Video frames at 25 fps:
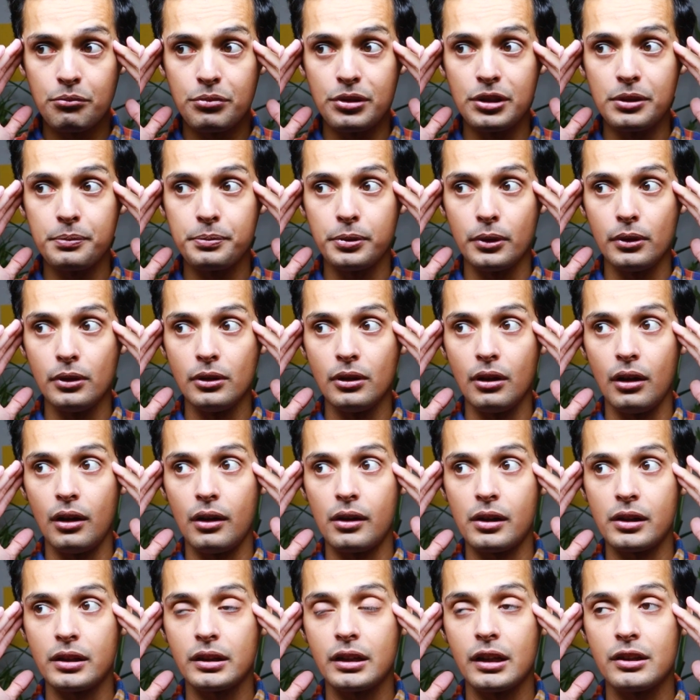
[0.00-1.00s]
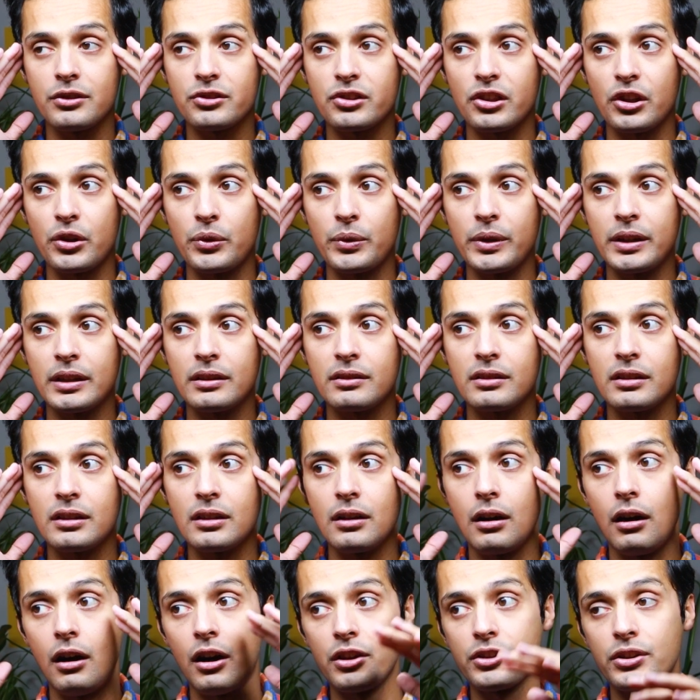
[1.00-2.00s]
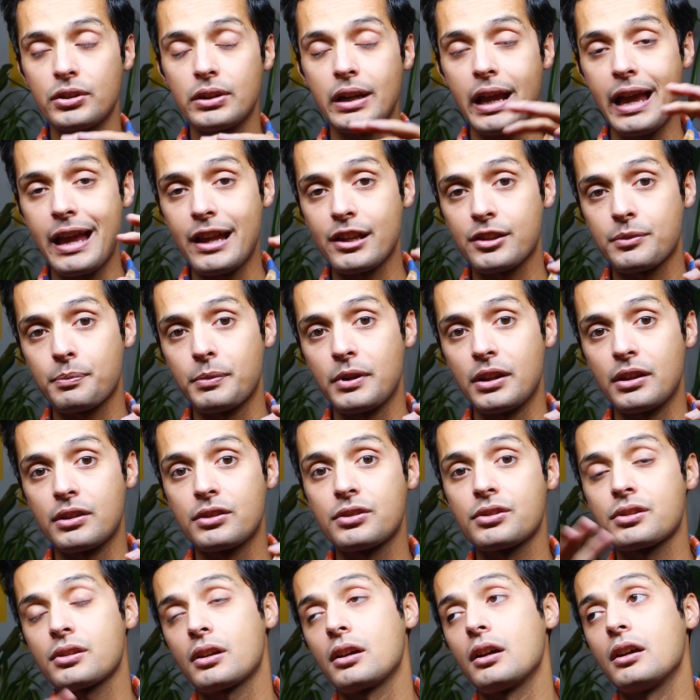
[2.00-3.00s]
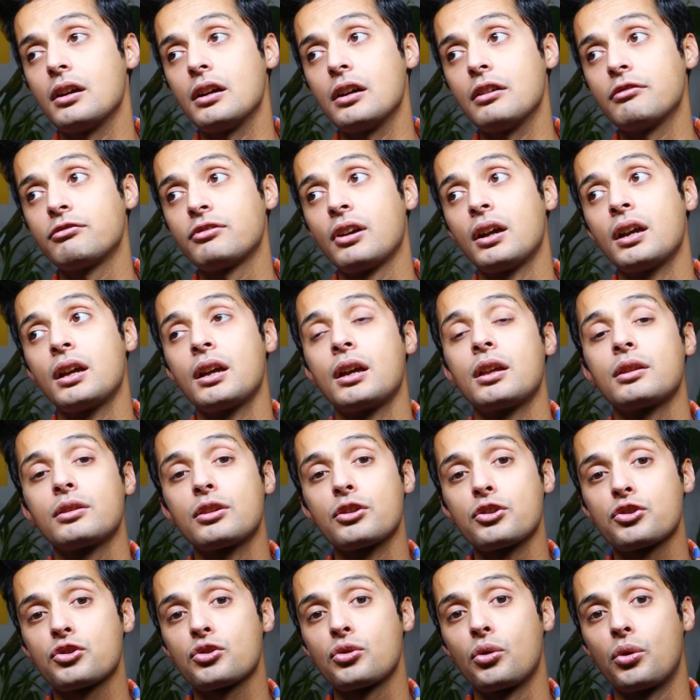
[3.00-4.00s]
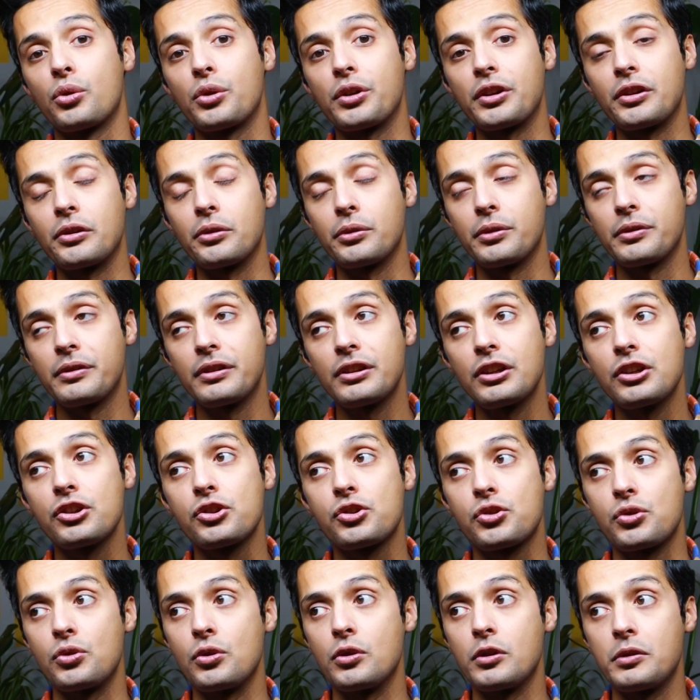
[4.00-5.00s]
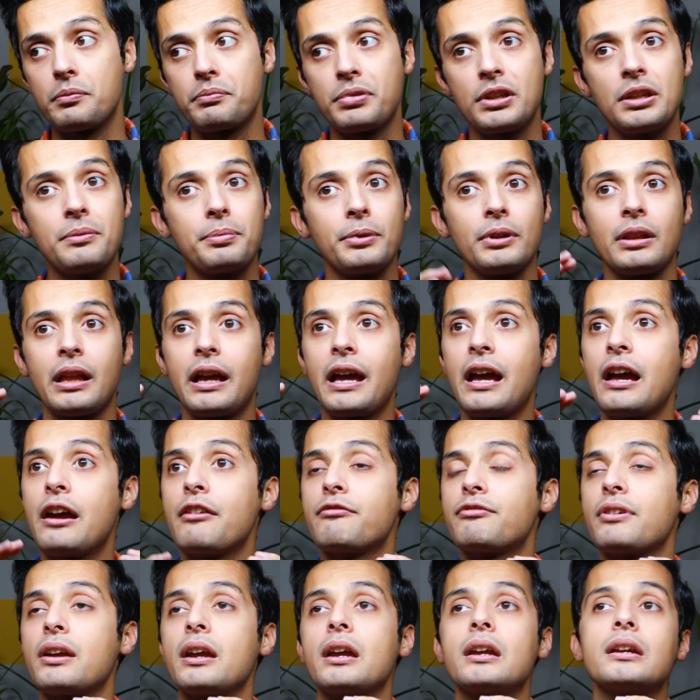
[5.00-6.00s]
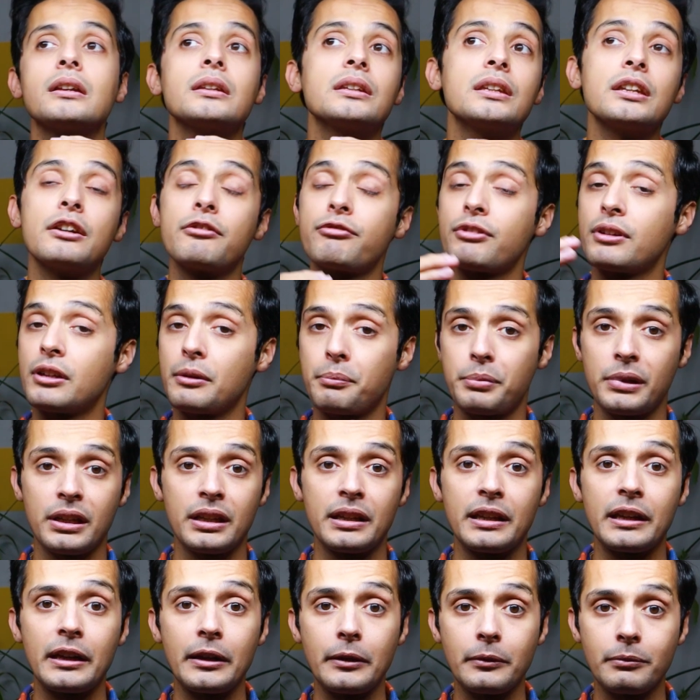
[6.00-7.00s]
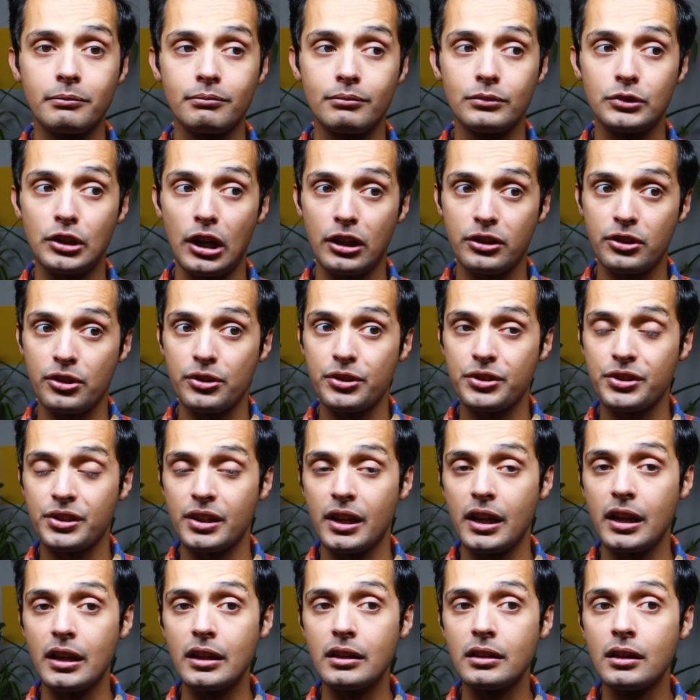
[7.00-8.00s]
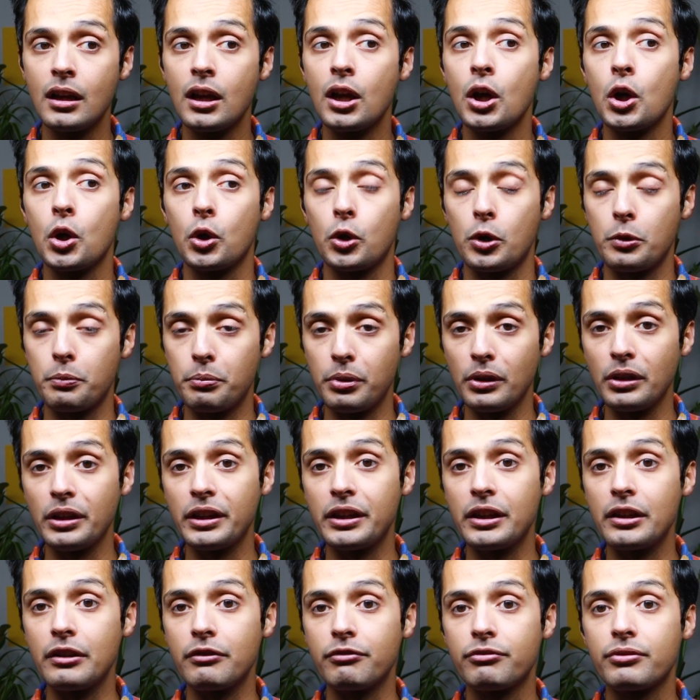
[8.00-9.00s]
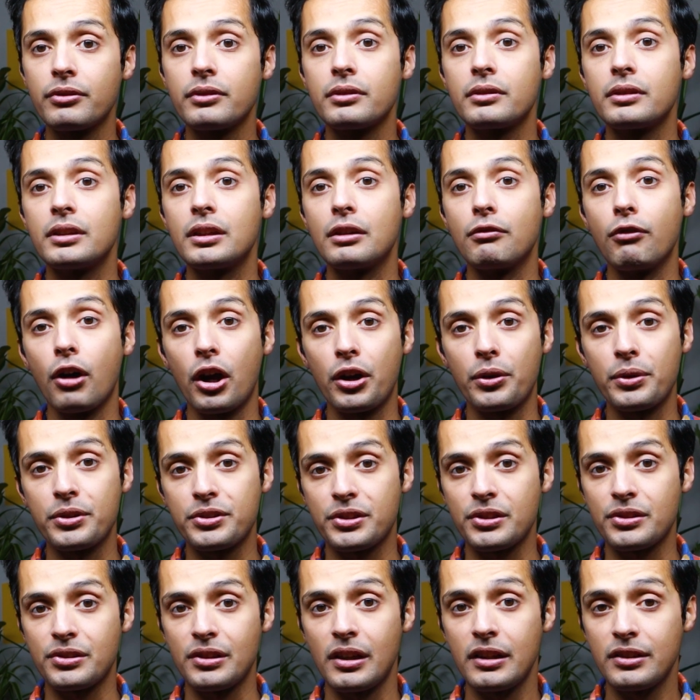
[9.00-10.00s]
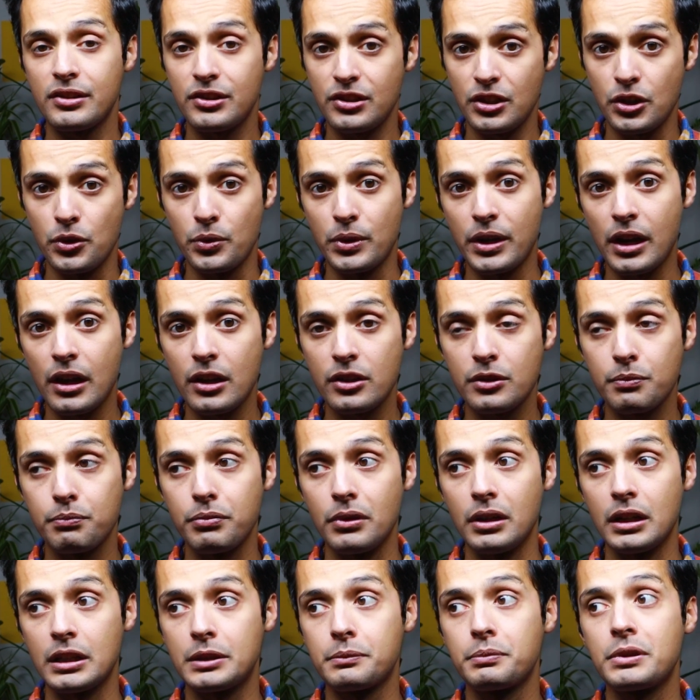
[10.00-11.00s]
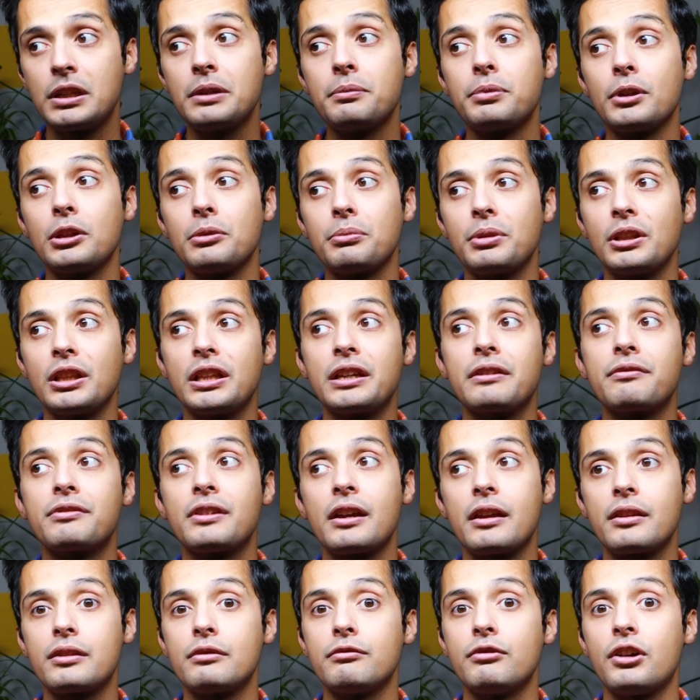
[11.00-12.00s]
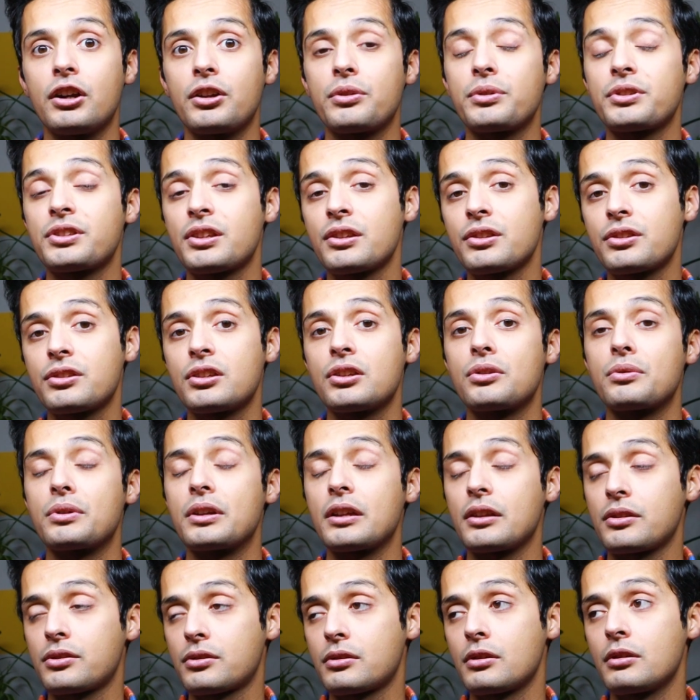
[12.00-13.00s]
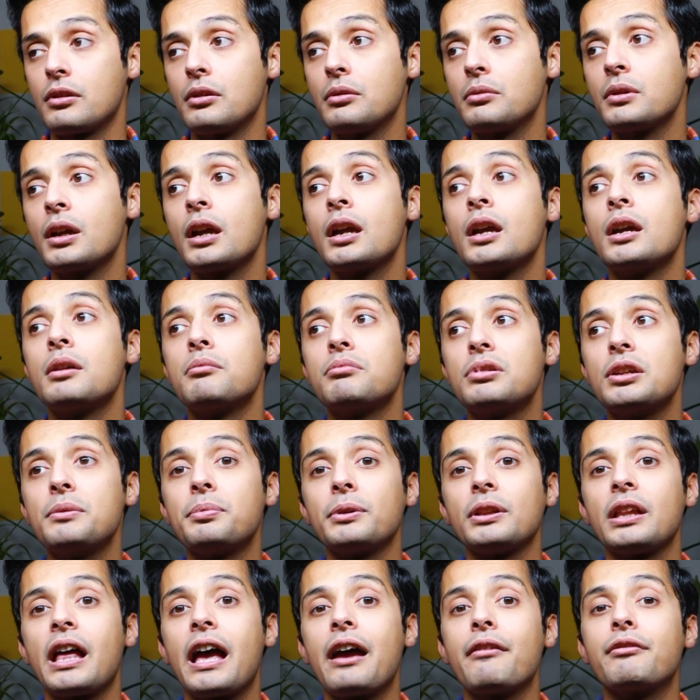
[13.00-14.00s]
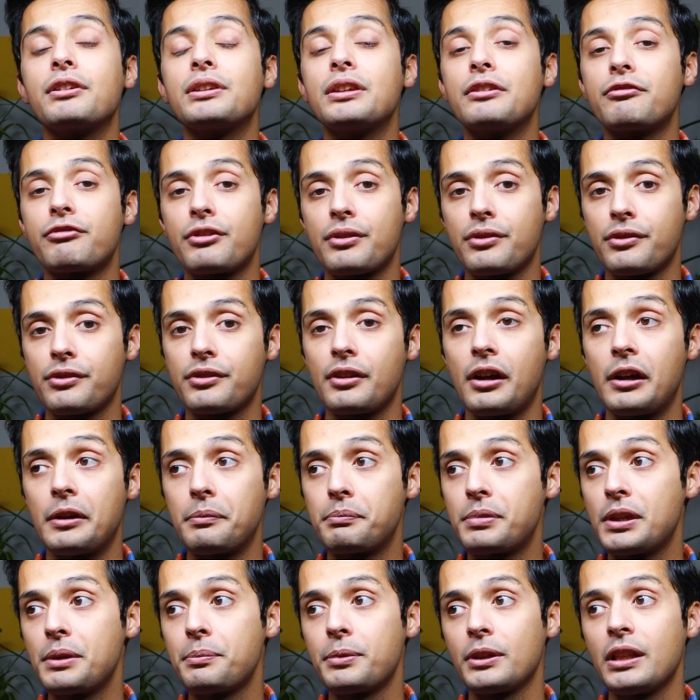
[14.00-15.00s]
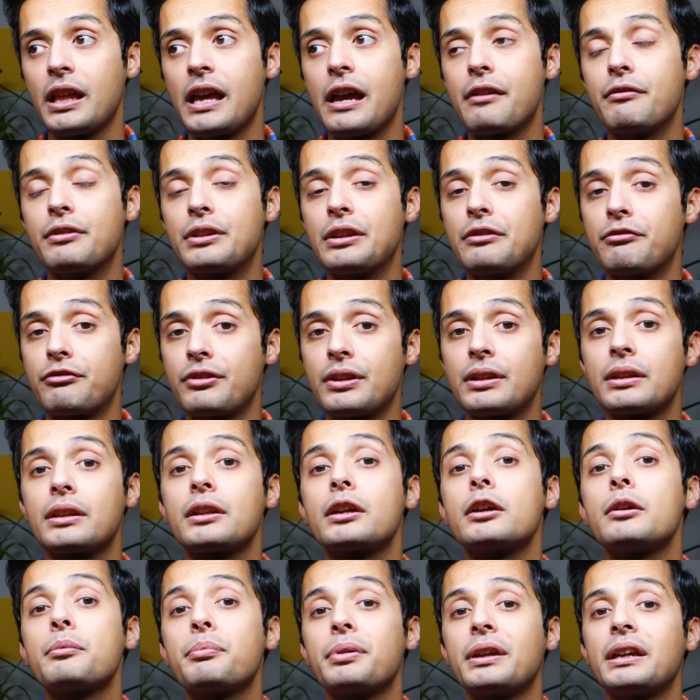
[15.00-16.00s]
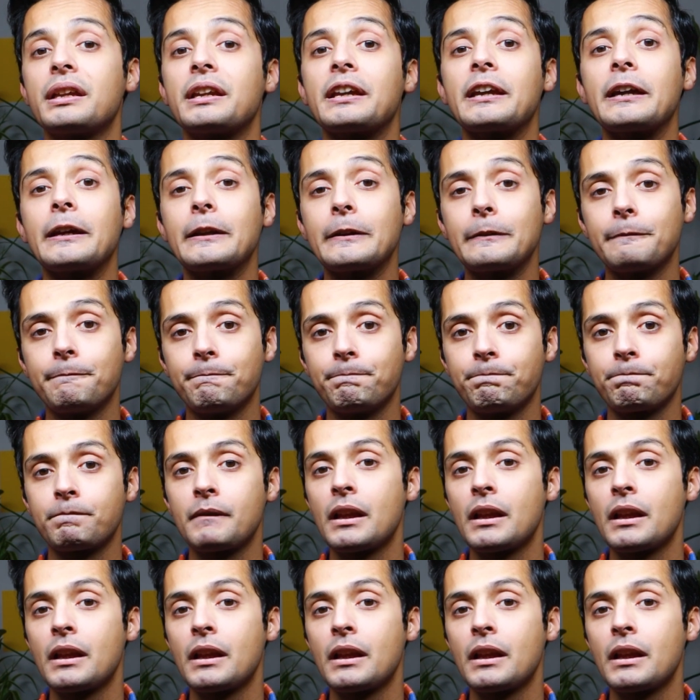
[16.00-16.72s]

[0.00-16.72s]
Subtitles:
People are considering the other aspects of the story or the issue, or people have a different opinion. Doctors say or believe the virus is not serious, but people believe that the virus is serious. So people have a different thought. People have a different opinion.